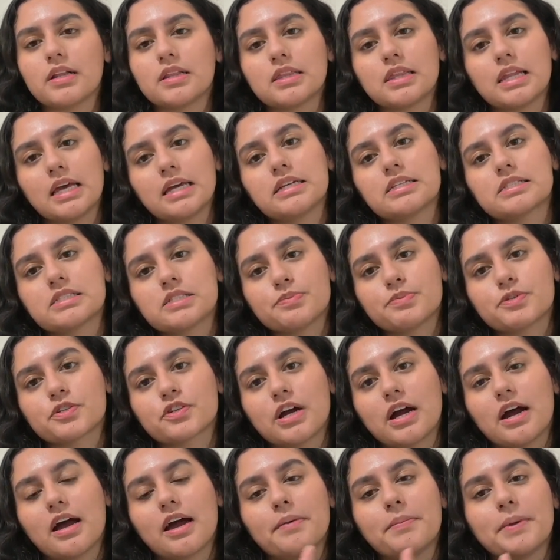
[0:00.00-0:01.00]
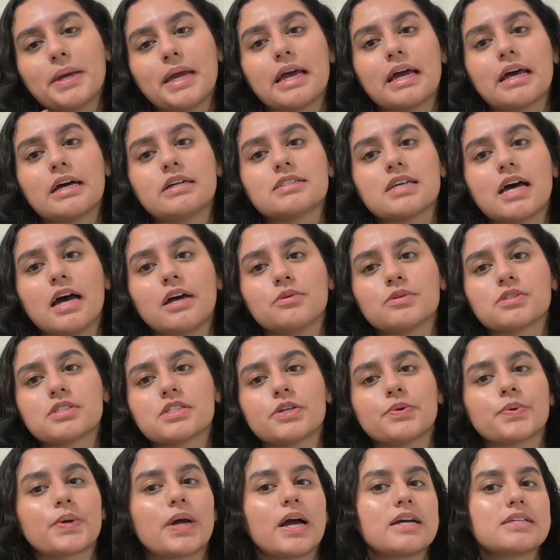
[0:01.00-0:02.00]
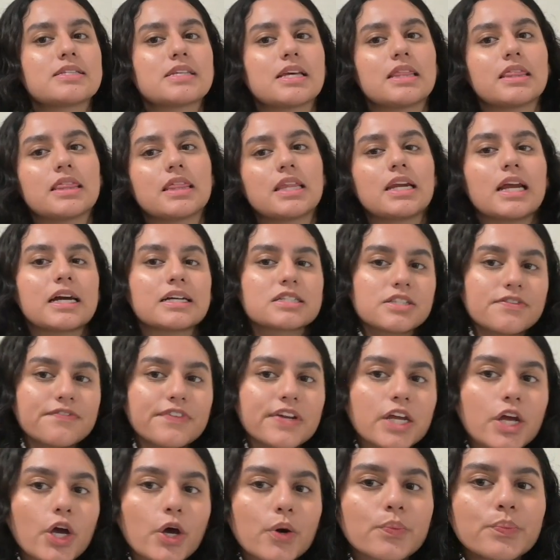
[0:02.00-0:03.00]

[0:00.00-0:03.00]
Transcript: Like, subscribe, and I will see you guys in the next video.